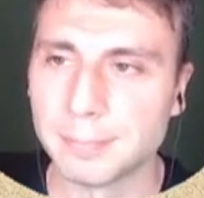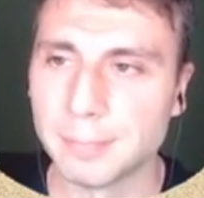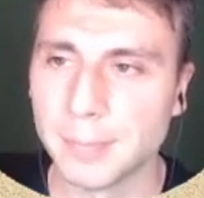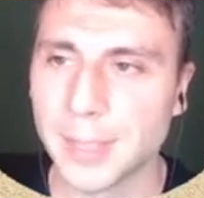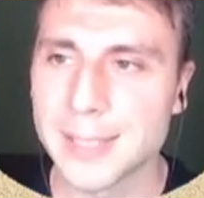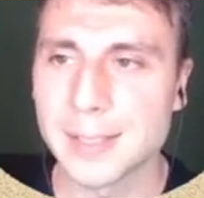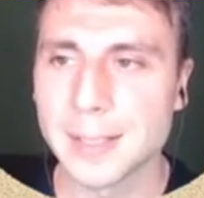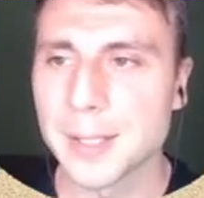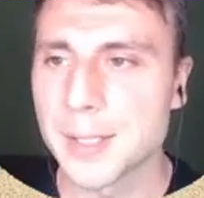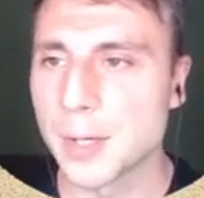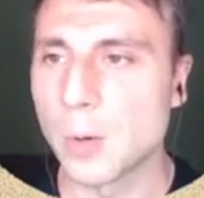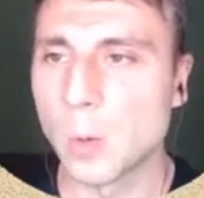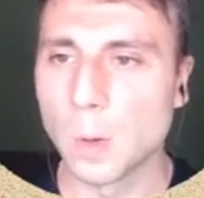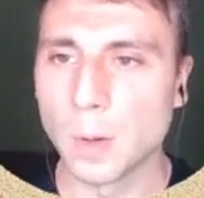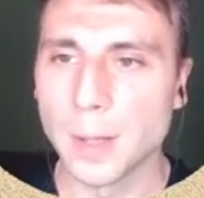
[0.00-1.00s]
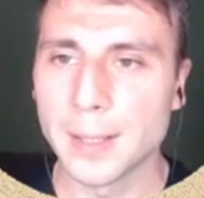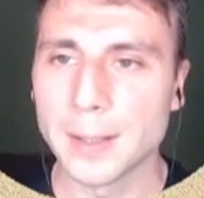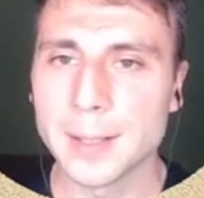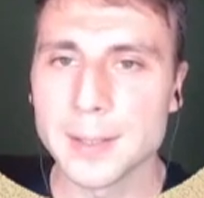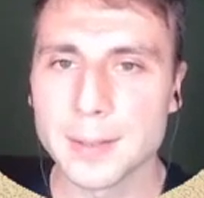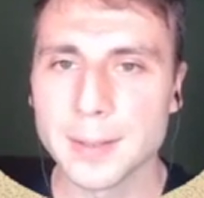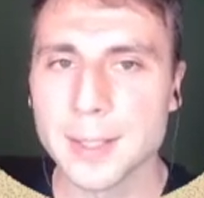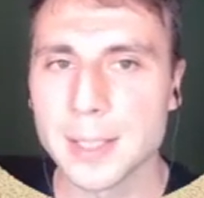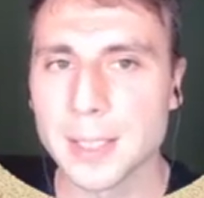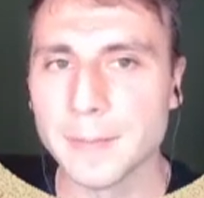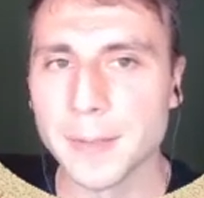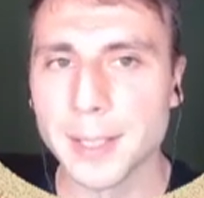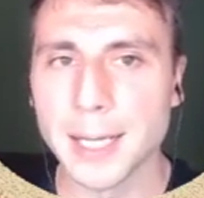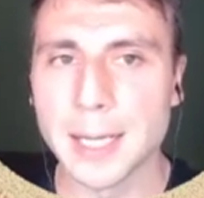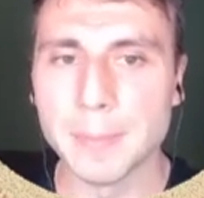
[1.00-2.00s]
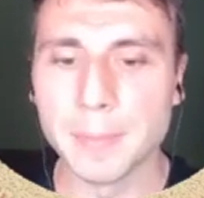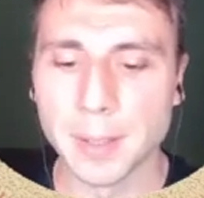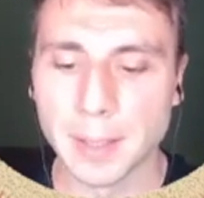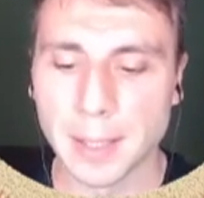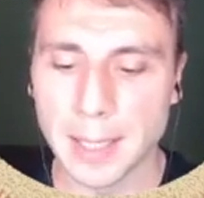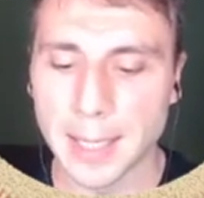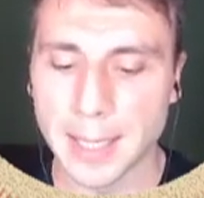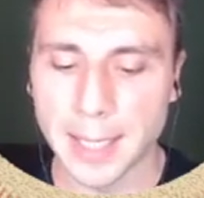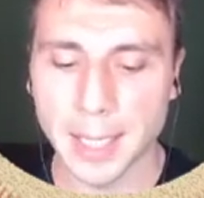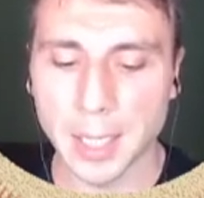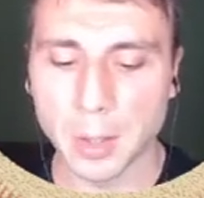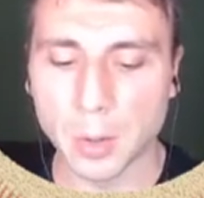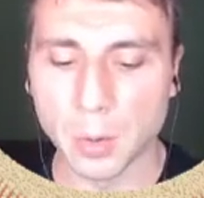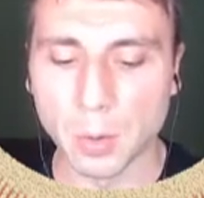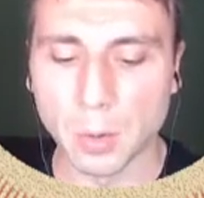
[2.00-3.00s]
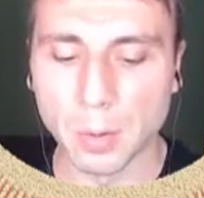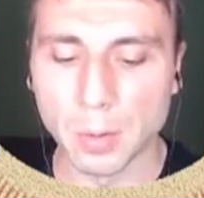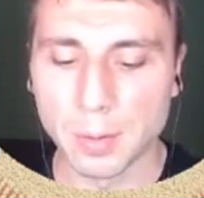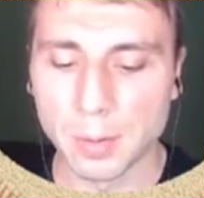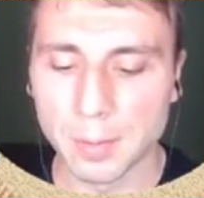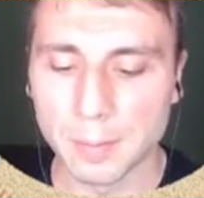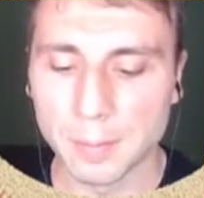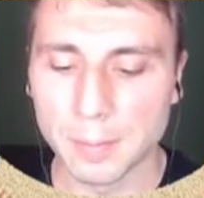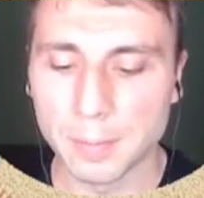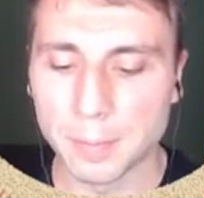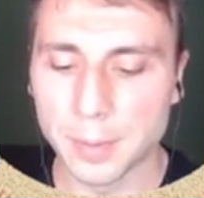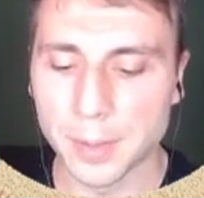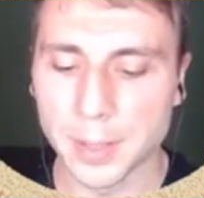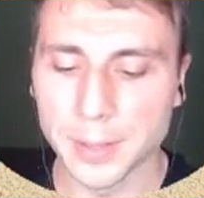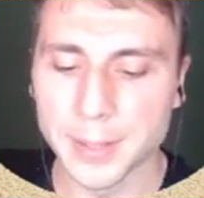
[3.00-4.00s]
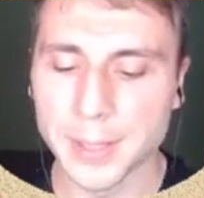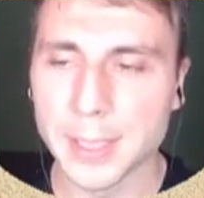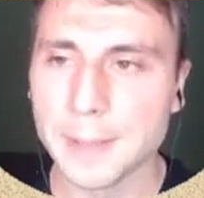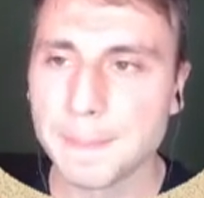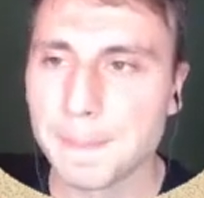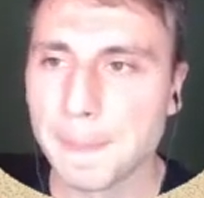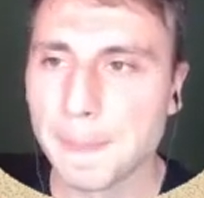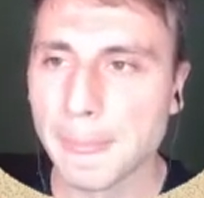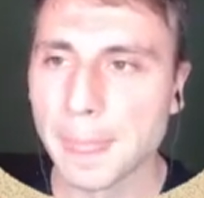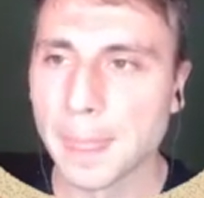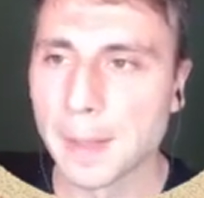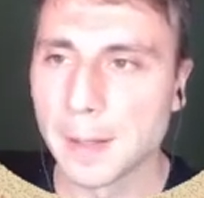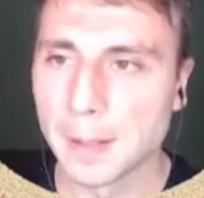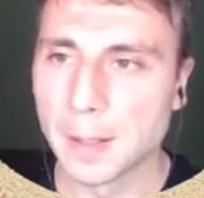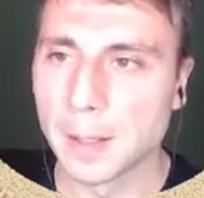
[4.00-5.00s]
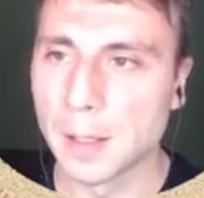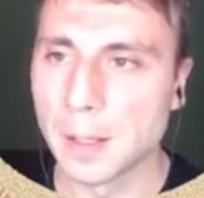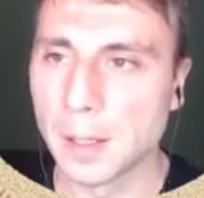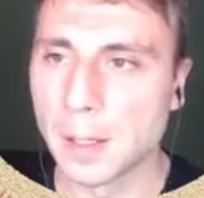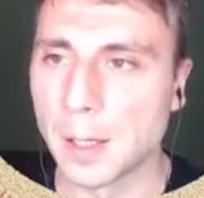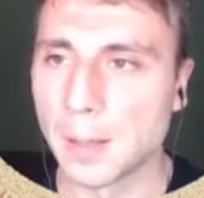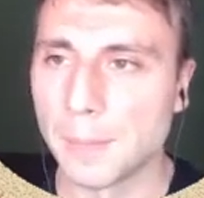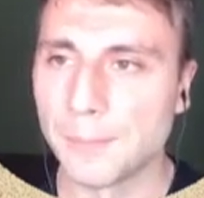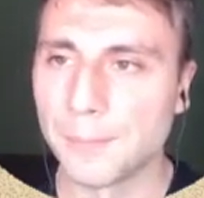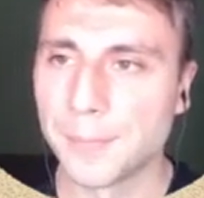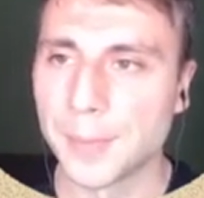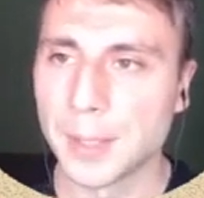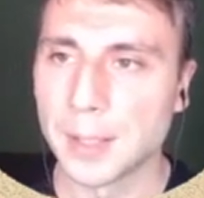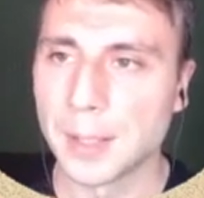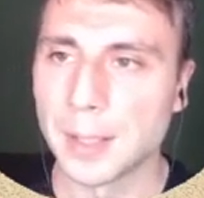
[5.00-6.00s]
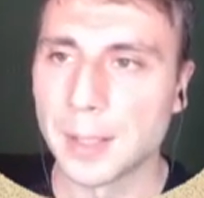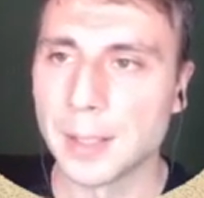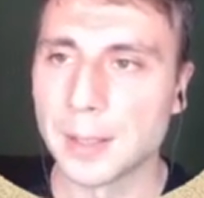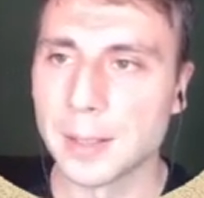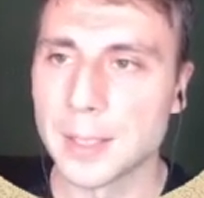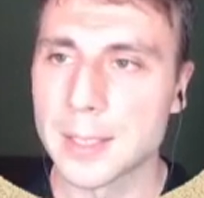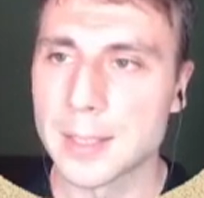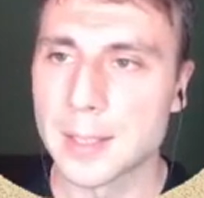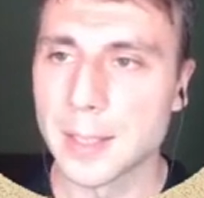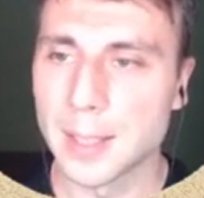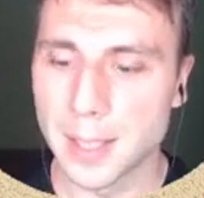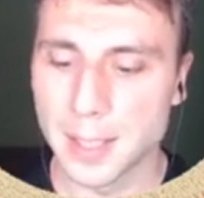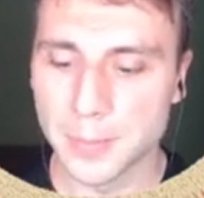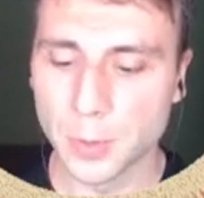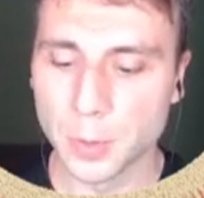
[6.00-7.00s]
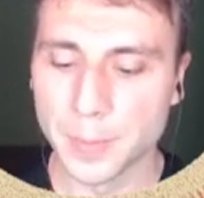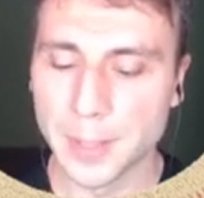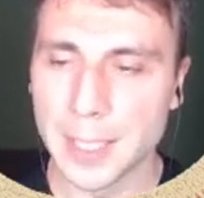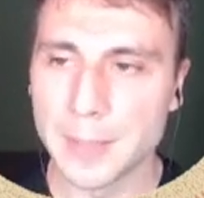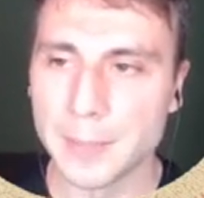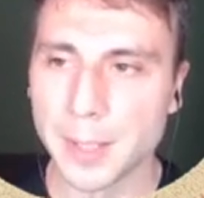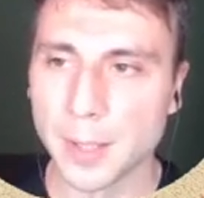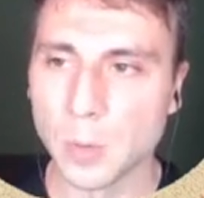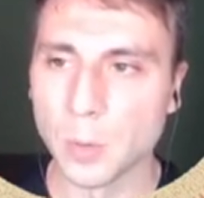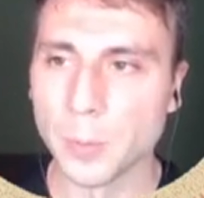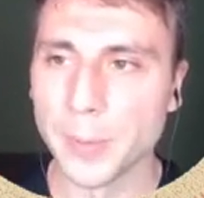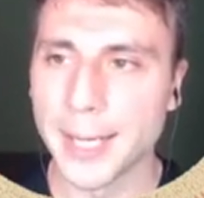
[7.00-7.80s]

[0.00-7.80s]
let's give a name, Ekoparty, and let's say it will be email the